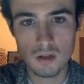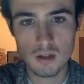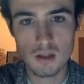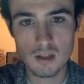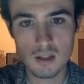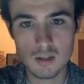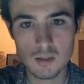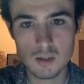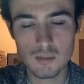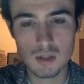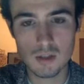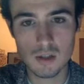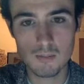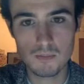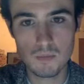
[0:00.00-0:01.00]
He kicks my
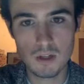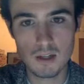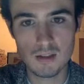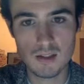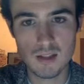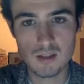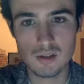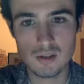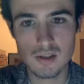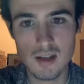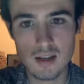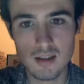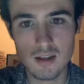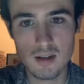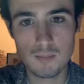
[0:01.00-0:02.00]
bishop. I decide to just
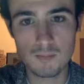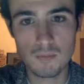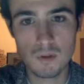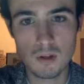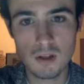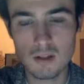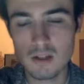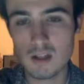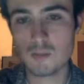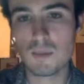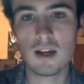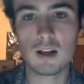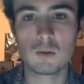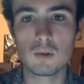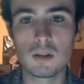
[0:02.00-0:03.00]
take there. Takes
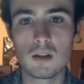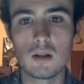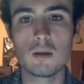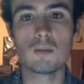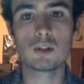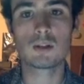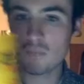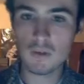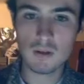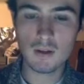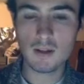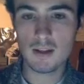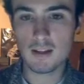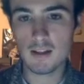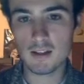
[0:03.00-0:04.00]
back with the bishop.
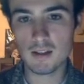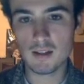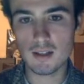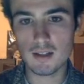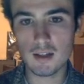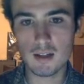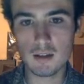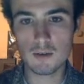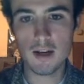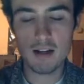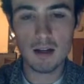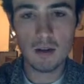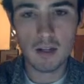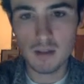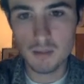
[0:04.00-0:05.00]
And right
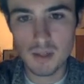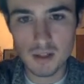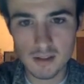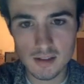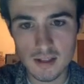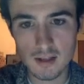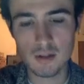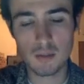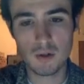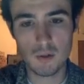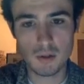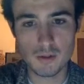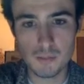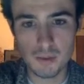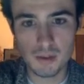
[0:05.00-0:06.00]
now I can immediately tell that I'm
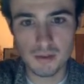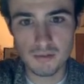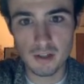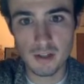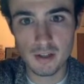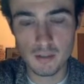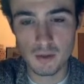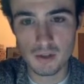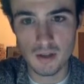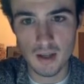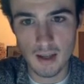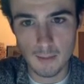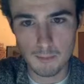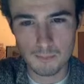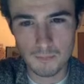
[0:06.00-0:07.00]
going to be defending much of the
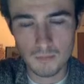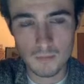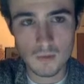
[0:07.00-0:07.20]
game.